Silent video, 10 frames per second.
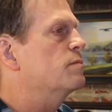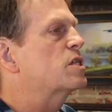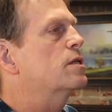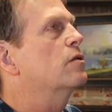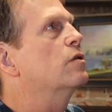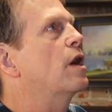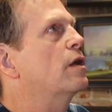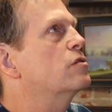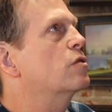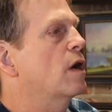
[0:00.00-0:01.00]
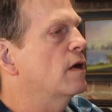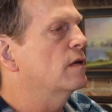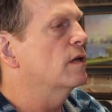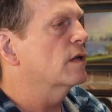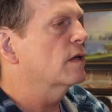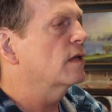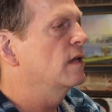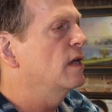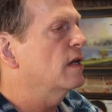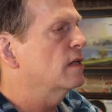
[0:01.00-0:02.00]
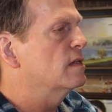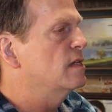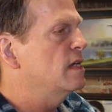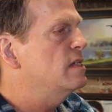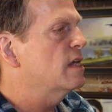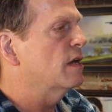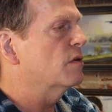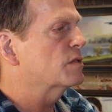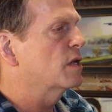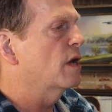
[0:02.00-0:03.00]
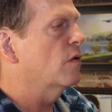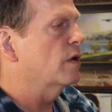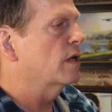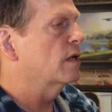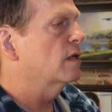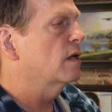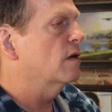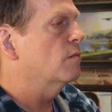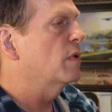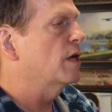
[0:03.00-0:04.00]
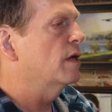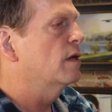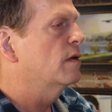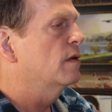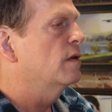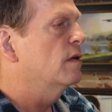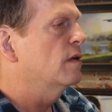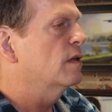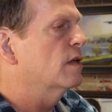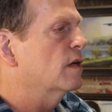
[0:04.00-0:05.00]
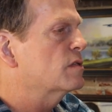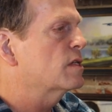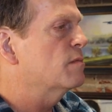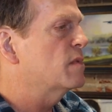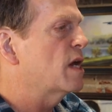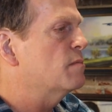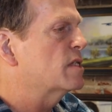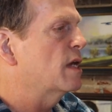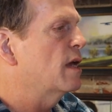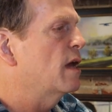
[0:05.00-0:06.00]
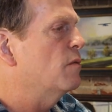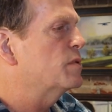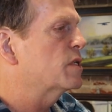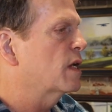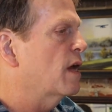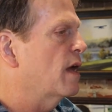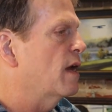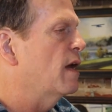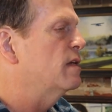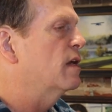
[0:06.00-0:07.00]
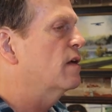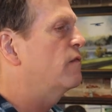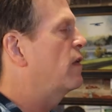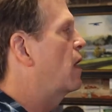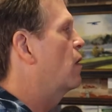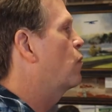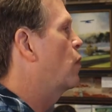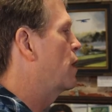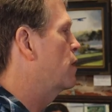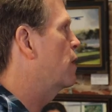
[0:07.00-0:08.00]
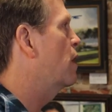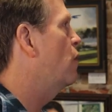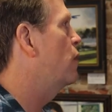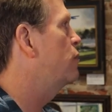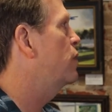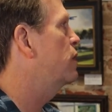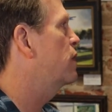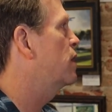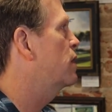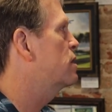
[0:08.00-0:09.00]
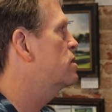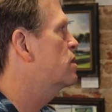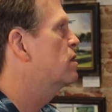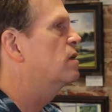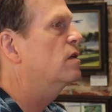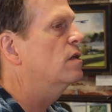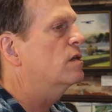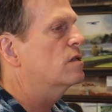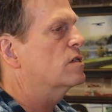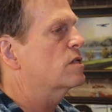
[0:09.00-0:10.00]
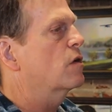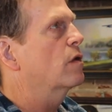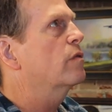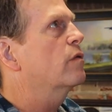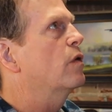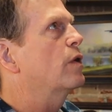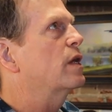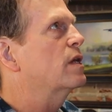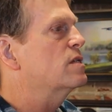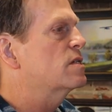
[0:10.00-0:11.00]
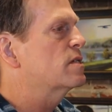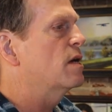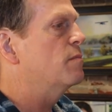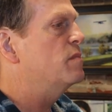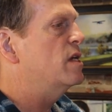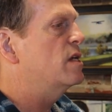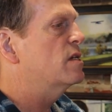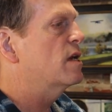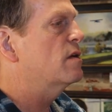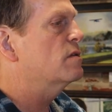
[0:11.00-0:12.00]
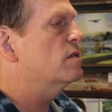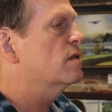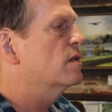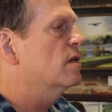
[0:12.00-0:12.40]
still not trying to get details going in here, but you know, sometimes it helps to kind of identify where you're going with things to start throwing in some details.